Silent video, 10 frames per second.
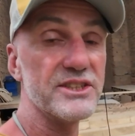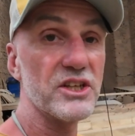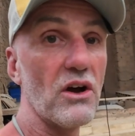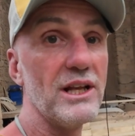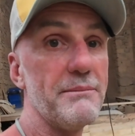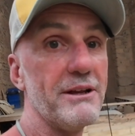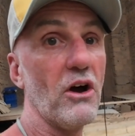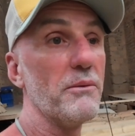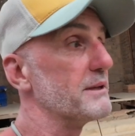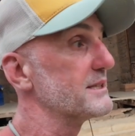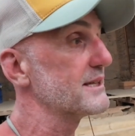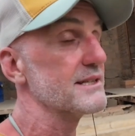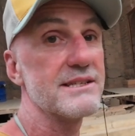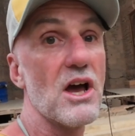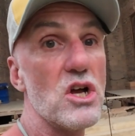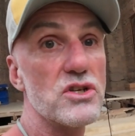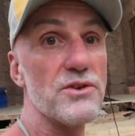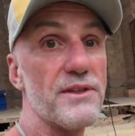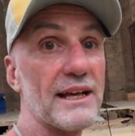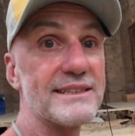has only been open since
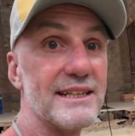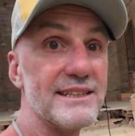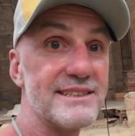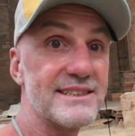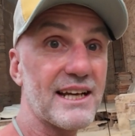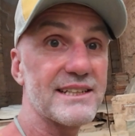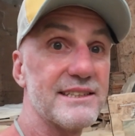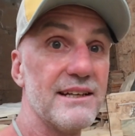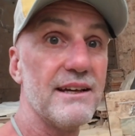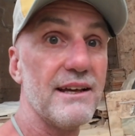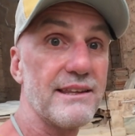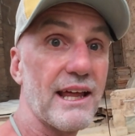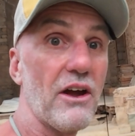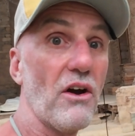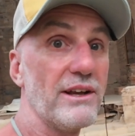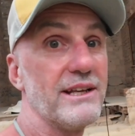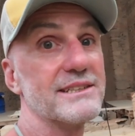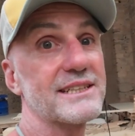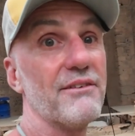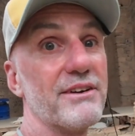2006. They only
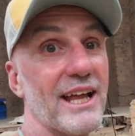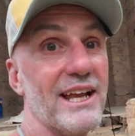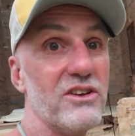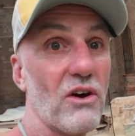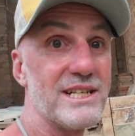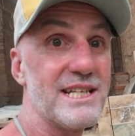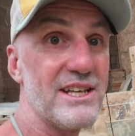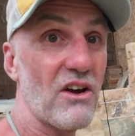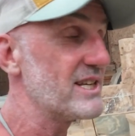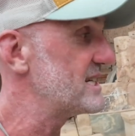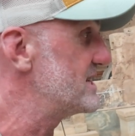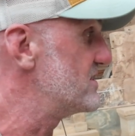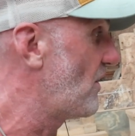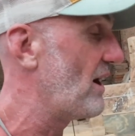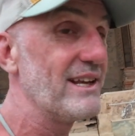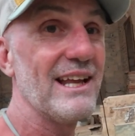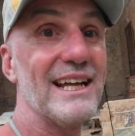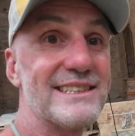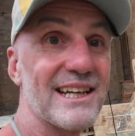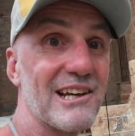discovered it in 1999.
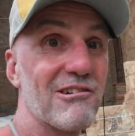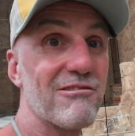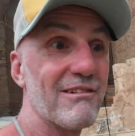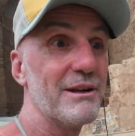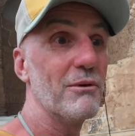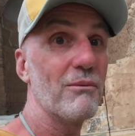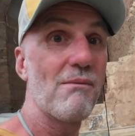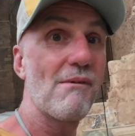It's incredible.